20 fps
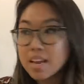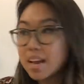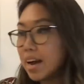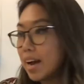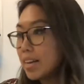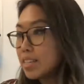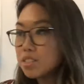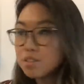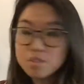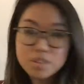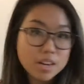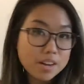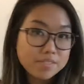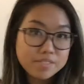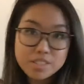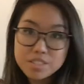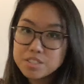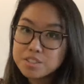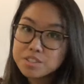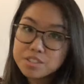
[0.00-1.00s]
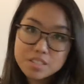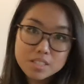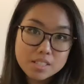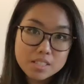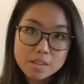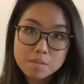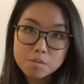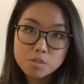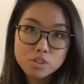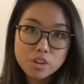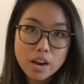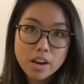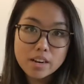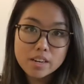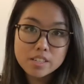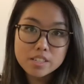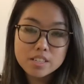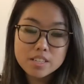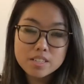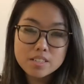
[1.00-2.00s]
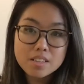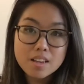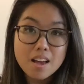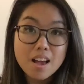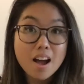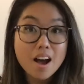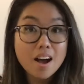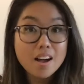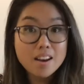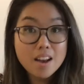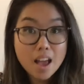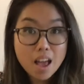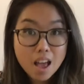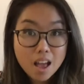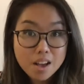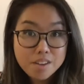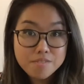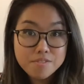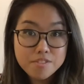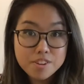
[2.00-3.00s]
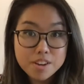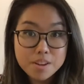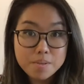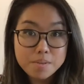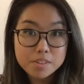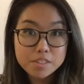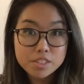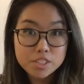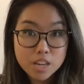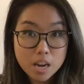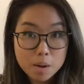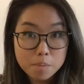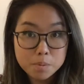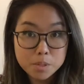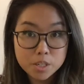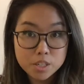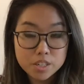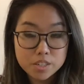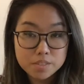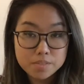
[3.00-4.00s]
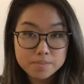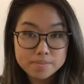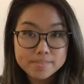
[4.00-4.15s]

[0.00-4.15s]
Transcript: I don't have to use the same strategies on every chapter.